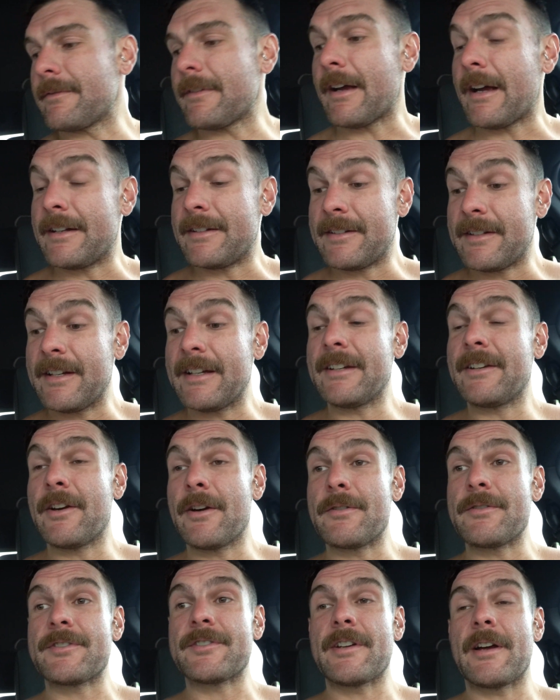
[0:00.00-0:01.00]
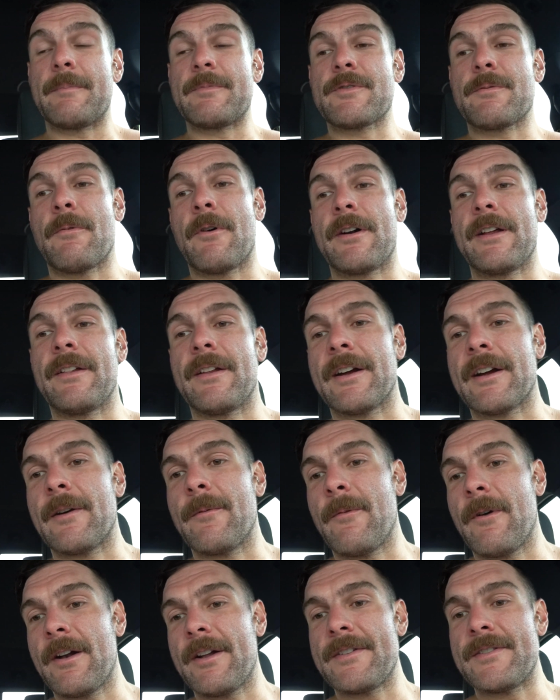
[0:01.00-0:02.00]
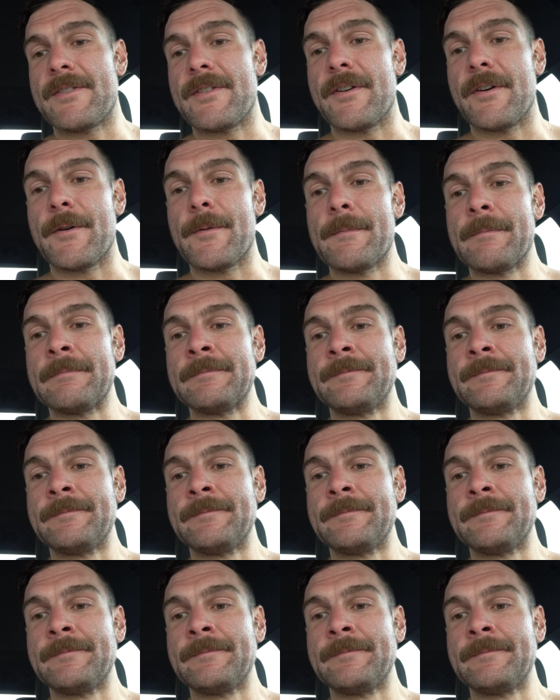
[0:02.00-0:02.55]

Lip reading: I did go sub 20 like I wanted to.